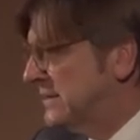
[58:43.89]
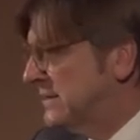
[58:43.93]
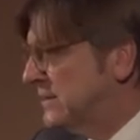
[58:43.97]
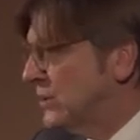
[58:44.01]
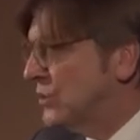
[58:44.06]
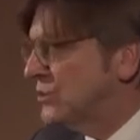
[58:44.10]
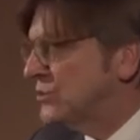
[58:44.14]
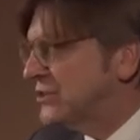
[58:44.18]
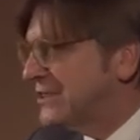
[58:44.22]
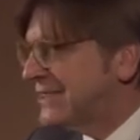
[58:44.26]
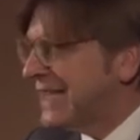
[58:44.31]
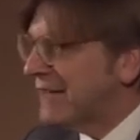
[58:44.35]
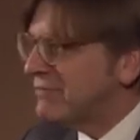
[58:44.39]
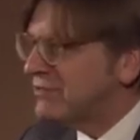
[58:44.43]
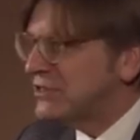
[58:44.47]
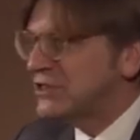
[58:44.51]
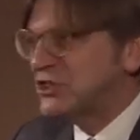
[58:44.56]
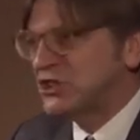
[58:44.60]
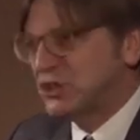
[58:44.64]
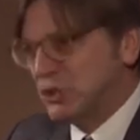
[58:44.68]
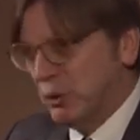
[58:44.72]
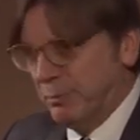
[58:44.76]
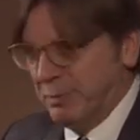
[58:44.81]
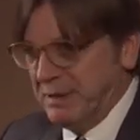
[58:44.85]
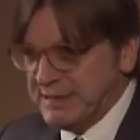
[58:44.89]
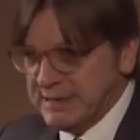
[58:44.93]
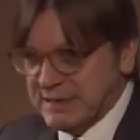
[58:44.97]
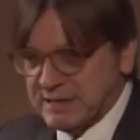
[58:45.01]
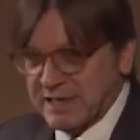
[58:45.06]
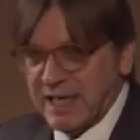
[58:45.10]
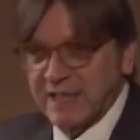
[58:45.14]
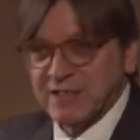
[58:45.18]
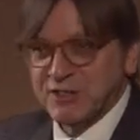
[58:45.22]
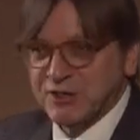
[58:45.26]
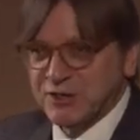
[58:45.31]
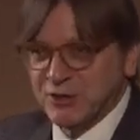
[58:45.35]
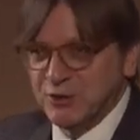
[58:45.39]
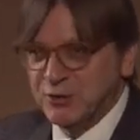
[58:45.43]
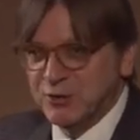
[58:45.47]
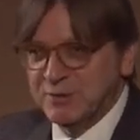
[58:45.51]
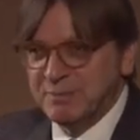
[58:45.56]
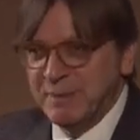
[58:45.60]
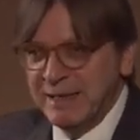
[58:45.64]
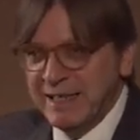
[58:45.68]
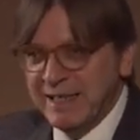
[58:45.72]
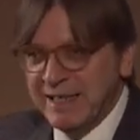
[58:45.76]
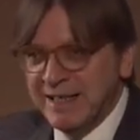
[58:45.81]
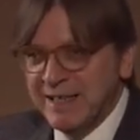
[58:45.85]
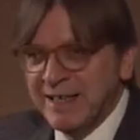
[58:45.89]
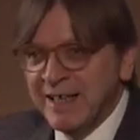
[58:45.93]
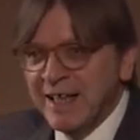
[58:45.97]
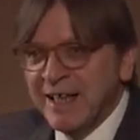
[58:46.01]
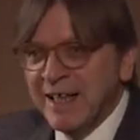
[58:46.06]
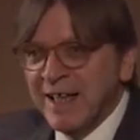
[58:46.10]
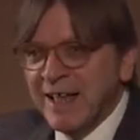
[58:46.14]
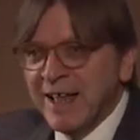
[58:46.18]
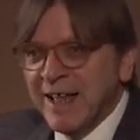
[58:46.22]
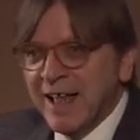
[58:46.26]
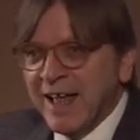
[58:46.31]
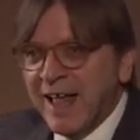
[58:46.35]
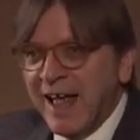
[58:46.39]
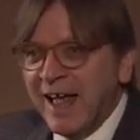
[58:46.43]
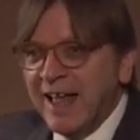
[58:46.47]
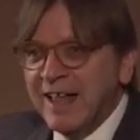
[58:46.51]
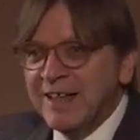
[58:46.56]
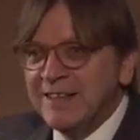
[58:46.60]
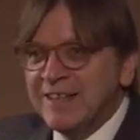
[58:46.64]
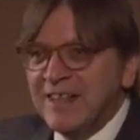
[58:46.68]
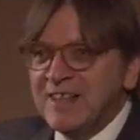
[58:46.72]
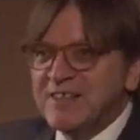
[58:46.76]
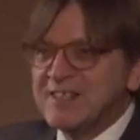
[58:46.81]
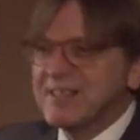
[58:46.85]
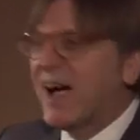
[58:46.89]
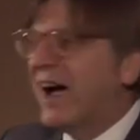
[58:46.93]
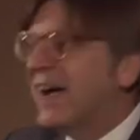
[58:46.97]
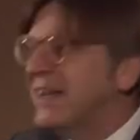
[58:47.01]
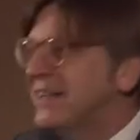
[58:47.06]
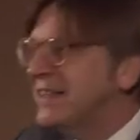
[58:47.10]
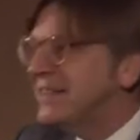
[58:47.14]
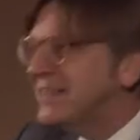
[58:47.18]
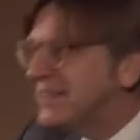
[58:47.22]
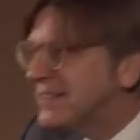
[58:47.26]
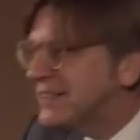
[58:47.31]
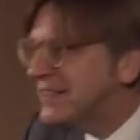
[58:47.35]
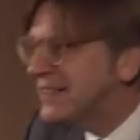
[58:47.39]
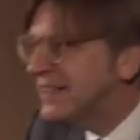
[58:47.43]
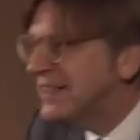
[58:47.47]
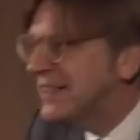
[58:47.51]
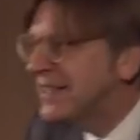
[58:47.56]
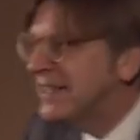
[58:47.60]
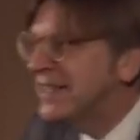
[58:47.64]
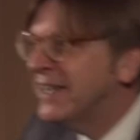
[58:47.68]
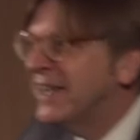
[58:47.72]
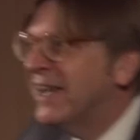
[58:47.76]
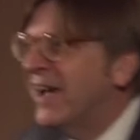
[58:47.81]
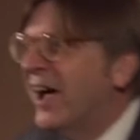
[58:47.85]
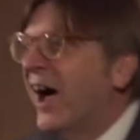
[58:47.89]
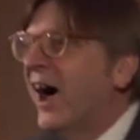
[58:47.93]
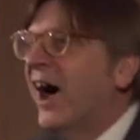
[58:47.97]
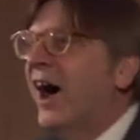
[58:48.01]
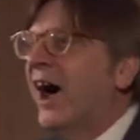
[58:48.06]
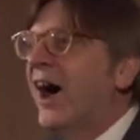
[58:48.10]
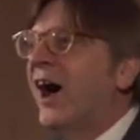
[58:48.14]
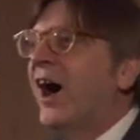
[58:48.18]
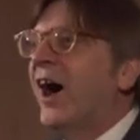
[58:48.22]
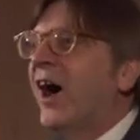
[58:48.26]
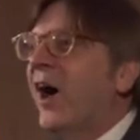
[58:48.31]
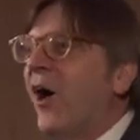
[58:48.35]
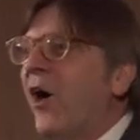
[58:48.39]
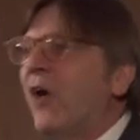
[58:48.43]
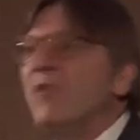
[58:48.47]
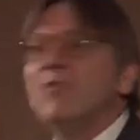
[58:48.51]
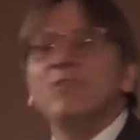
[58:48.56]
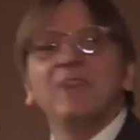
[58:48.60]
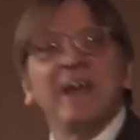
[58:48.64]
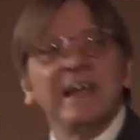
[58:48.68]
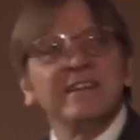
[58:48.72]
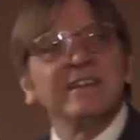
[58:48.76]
So 7 stupids, excuse me, decided on